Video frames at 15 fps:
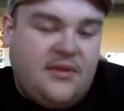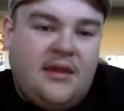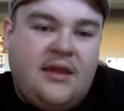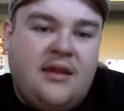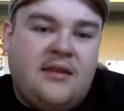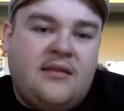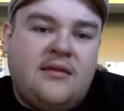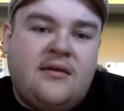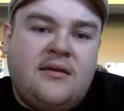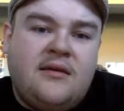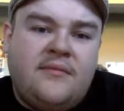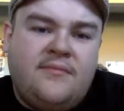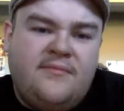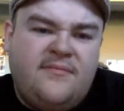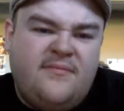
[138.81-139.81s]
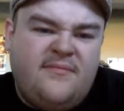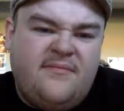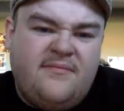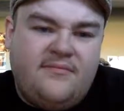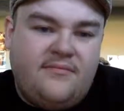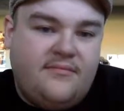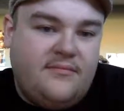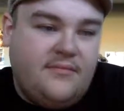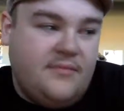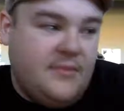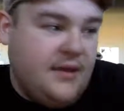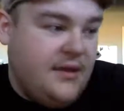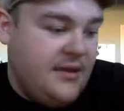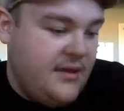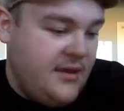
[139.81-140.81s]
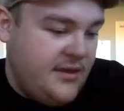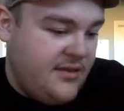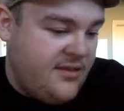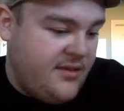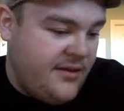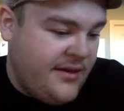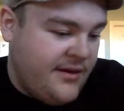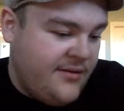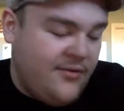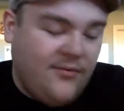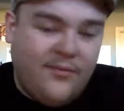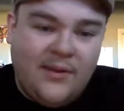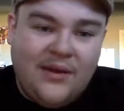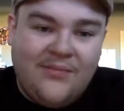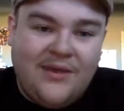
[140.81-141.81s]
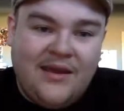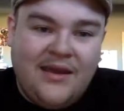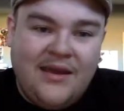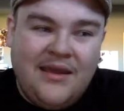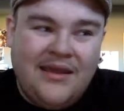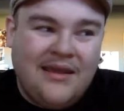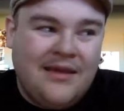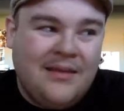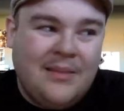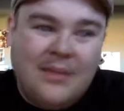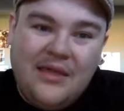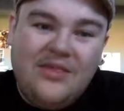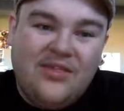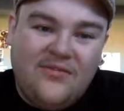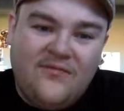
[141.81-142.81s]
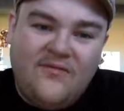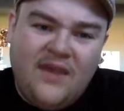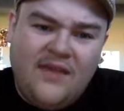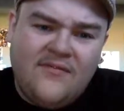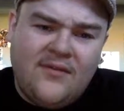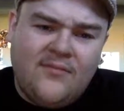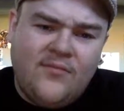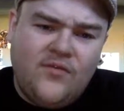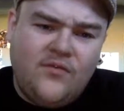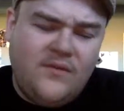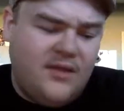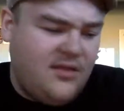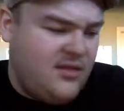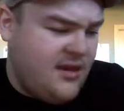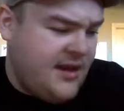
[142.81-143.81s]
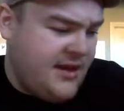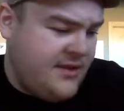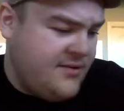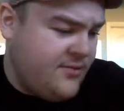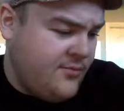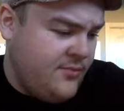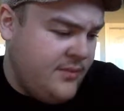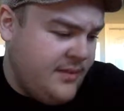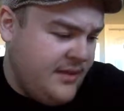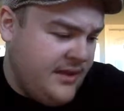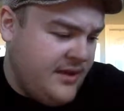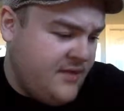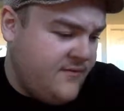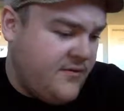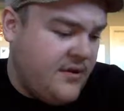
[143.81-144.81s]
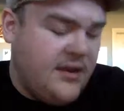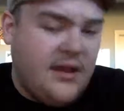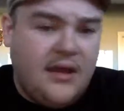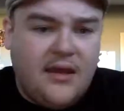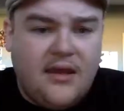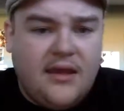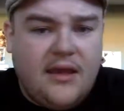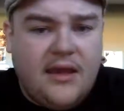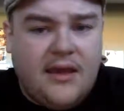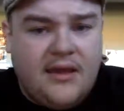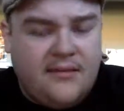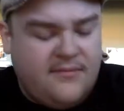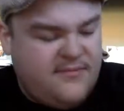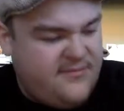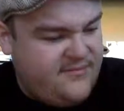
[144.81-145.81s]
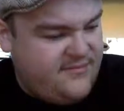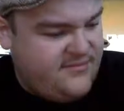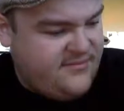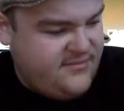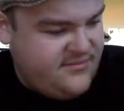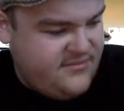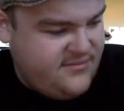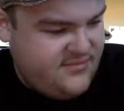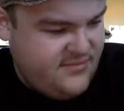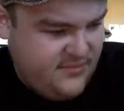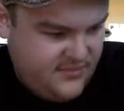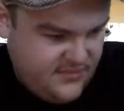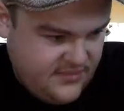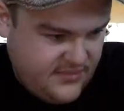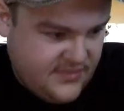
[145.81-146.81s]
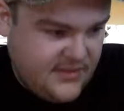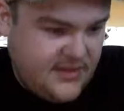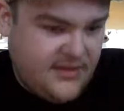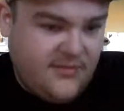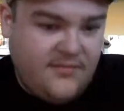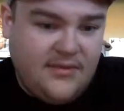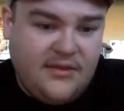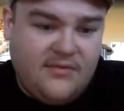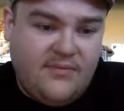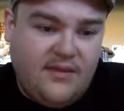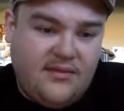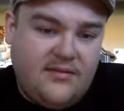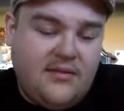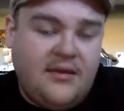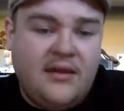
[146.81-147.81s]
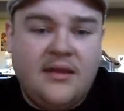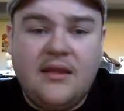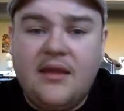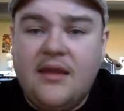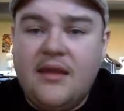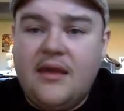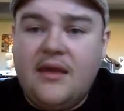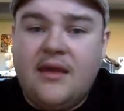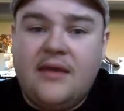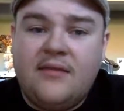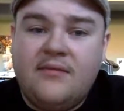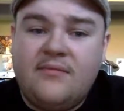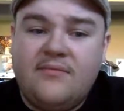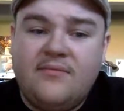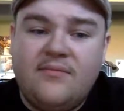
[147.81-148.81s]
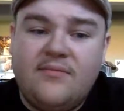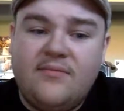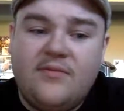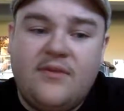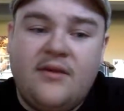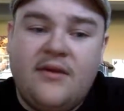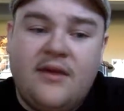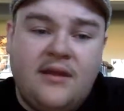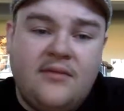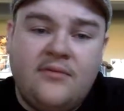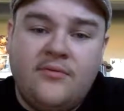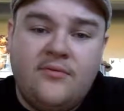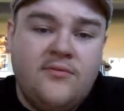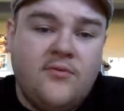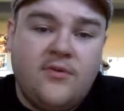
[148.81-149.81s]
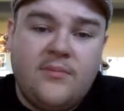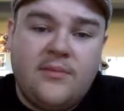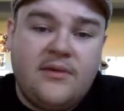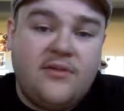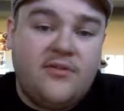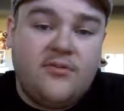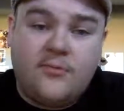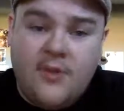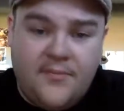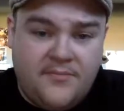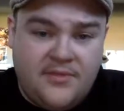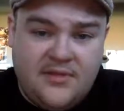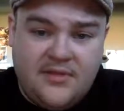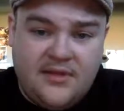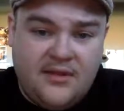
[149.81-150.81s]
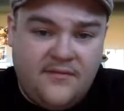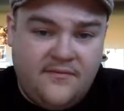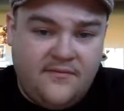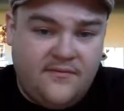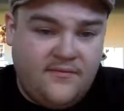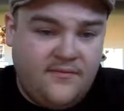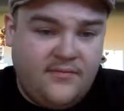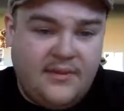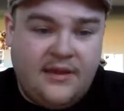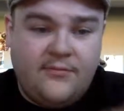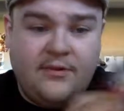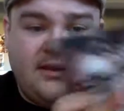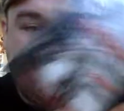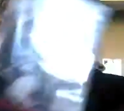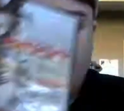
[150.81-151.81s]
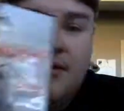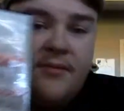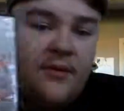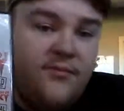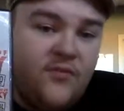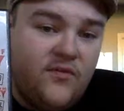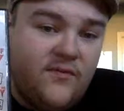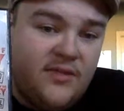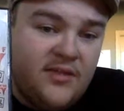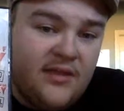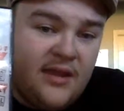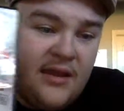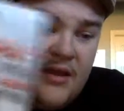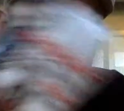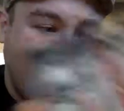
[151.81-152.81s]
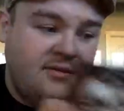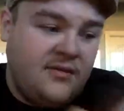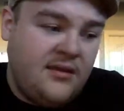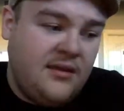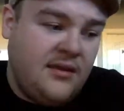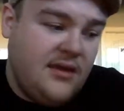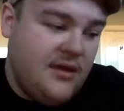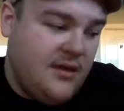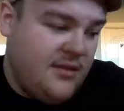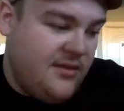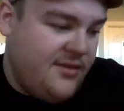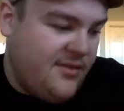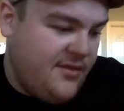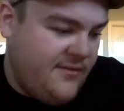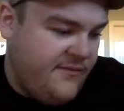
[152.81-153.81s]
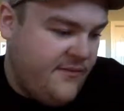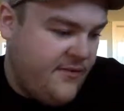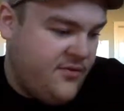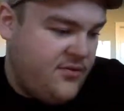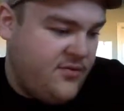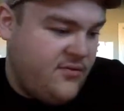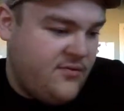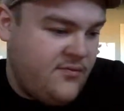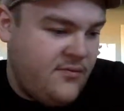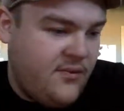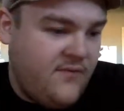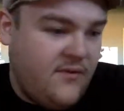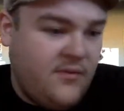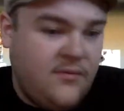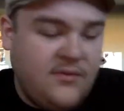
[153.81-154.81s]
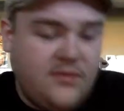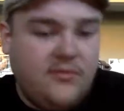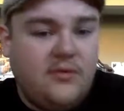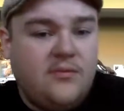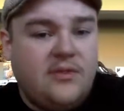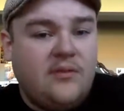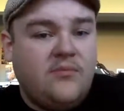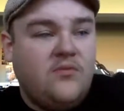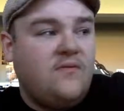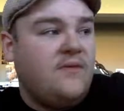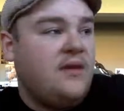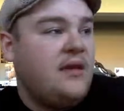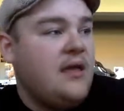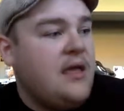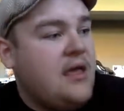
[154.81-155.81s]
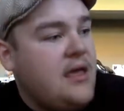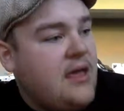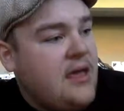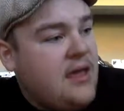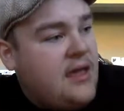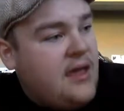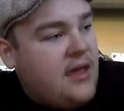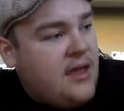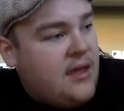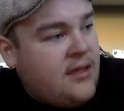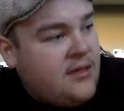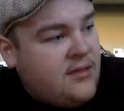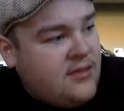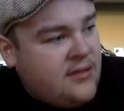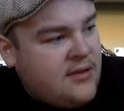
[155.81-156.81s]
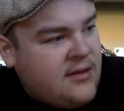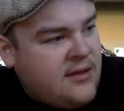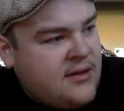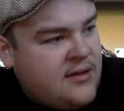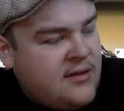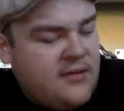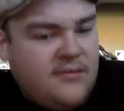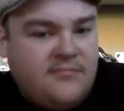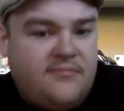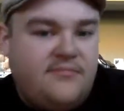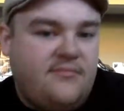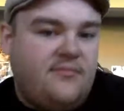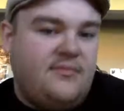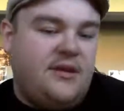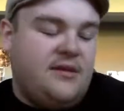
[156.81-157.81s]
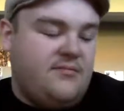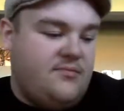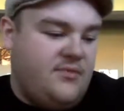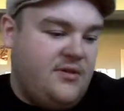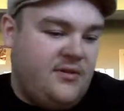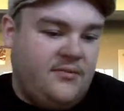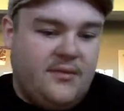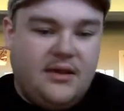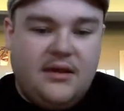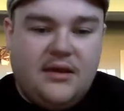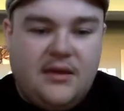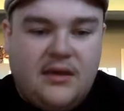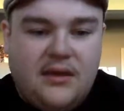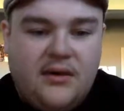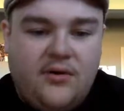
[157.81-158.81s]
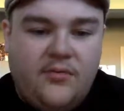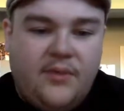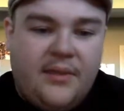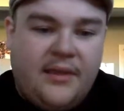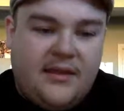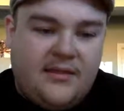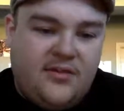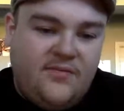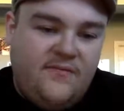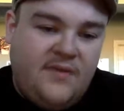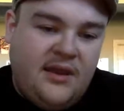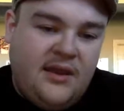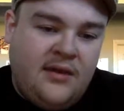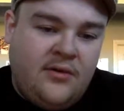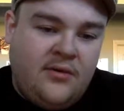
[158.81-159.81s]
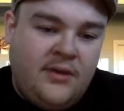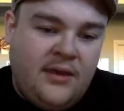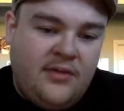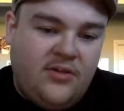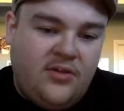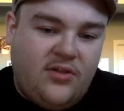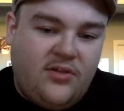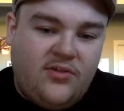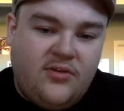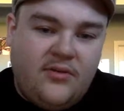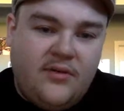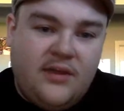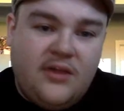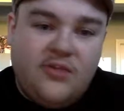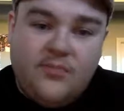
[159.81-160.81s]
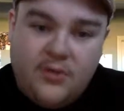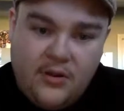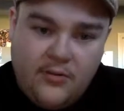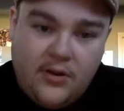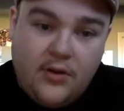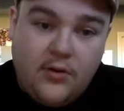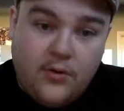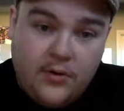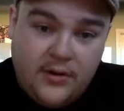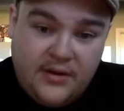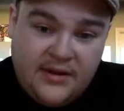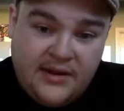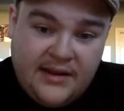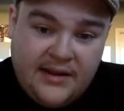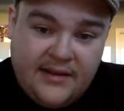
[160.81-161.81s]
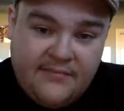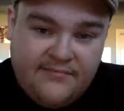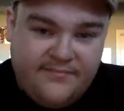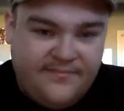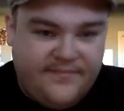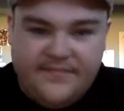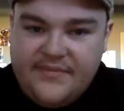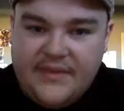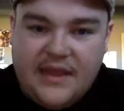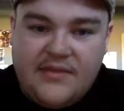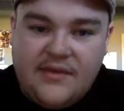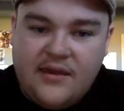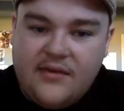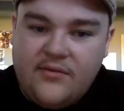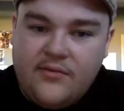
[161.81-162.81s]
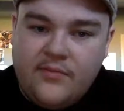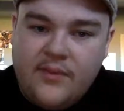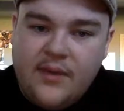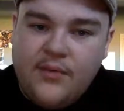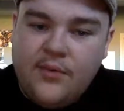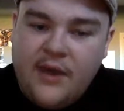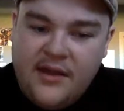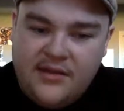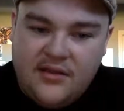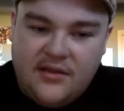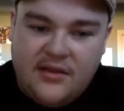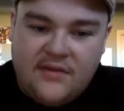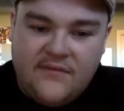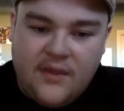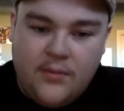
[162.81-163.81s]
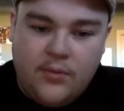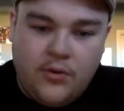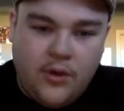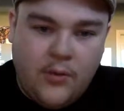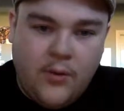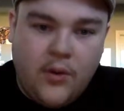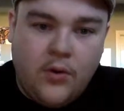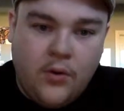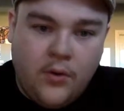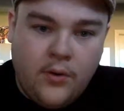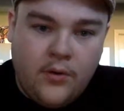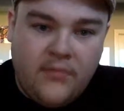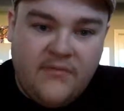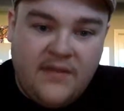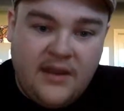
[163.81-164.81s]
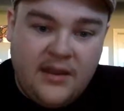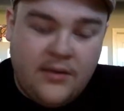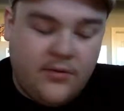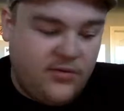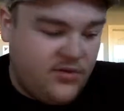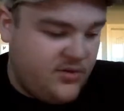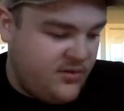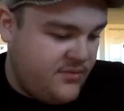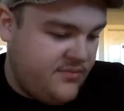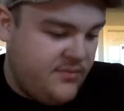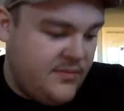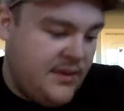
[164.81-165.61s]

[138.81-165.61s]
And it's one of my least favorite movies. I don't really care for it. Yeah. So that's basically it. And sorry, I don't normally script stuff like when I talk about movies and that kind of thing. This is the first review I'm doing with a movie. And so hope you like this video. And just let you know, it is pre-recorded. I think it would be a wise idea if I pre-record videos.